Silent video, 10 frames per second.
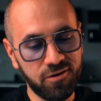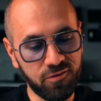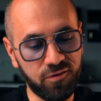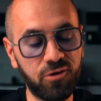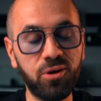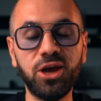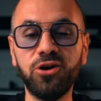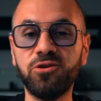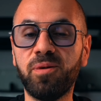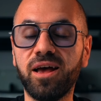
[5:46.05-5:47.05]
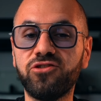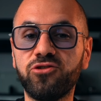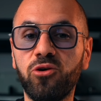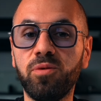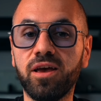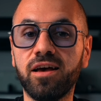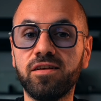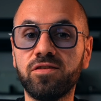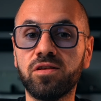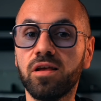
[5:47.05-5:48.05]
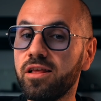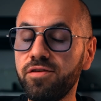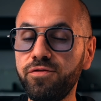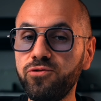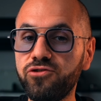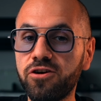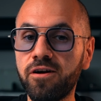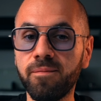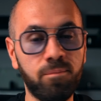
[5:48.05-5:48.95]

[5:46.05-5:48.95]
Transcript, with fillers: very good pen show because in the future,